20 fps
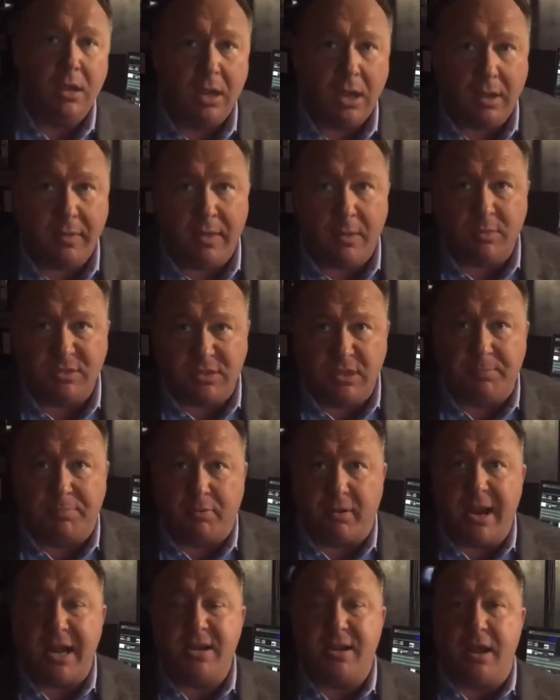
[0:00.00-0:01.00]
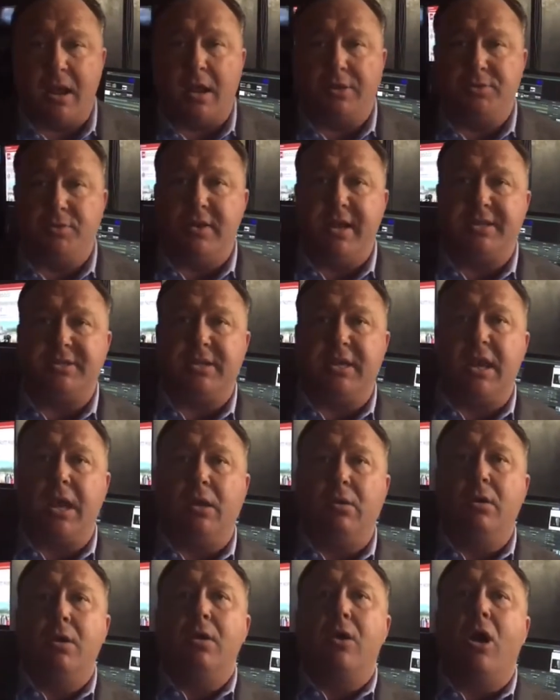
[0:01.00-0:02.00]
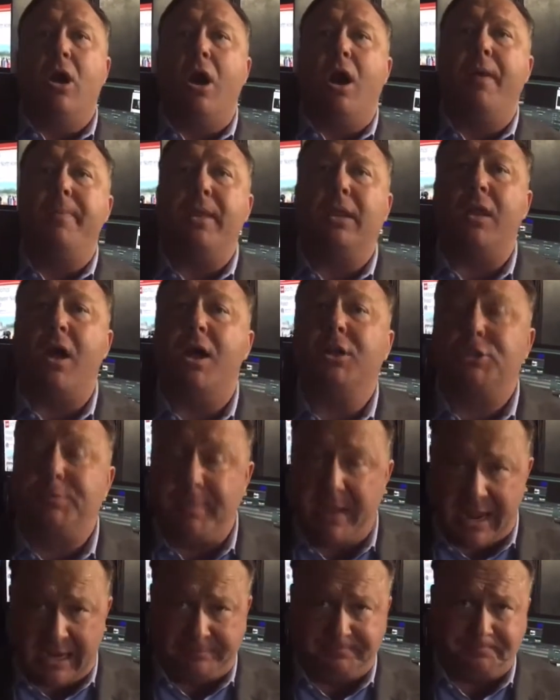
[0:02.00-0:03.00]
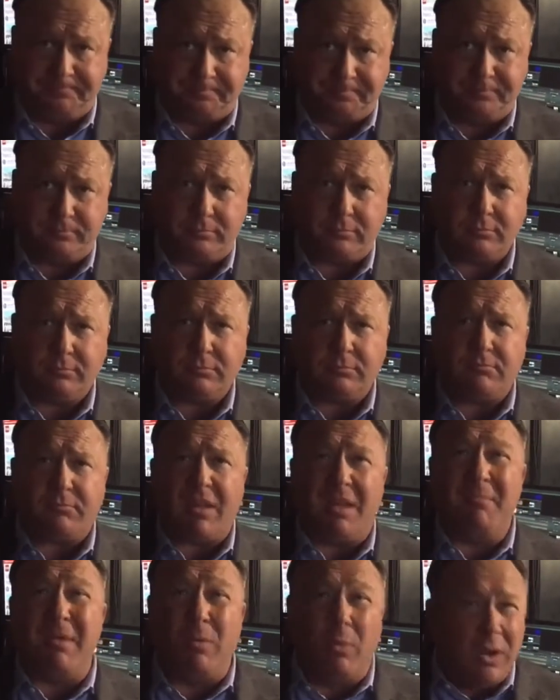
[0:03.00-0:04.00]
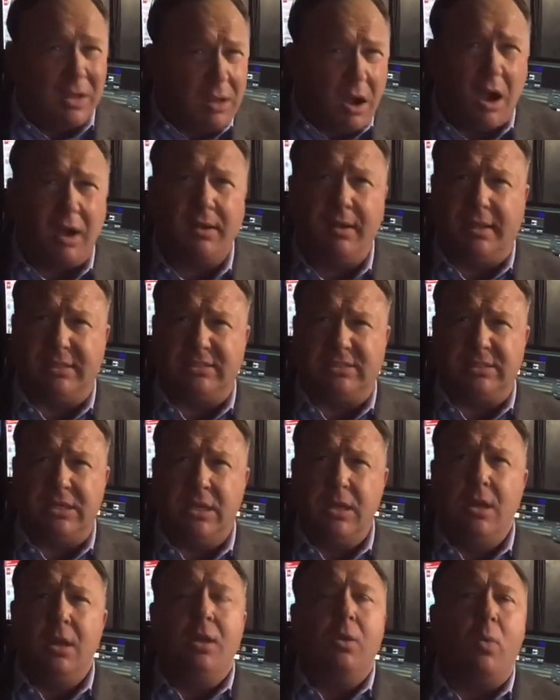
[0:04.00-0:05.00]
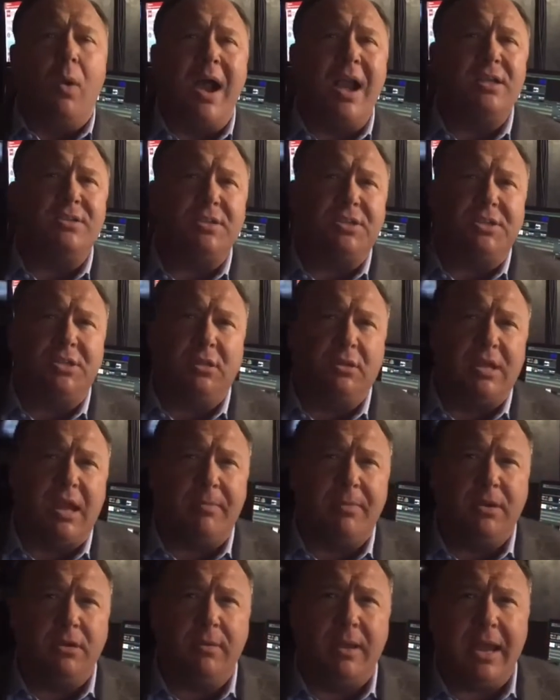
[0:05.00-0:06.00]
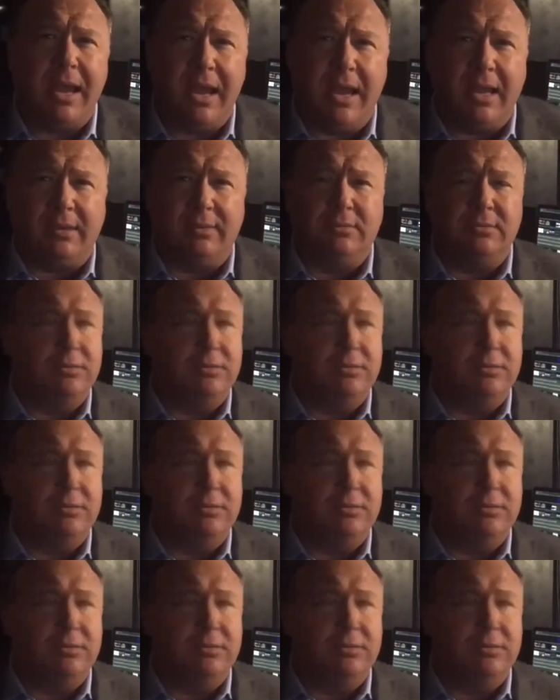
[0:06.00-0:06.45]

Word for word: that was in the parade uh, two days ago on the launch pad. But regardless, why is it still coming to a head?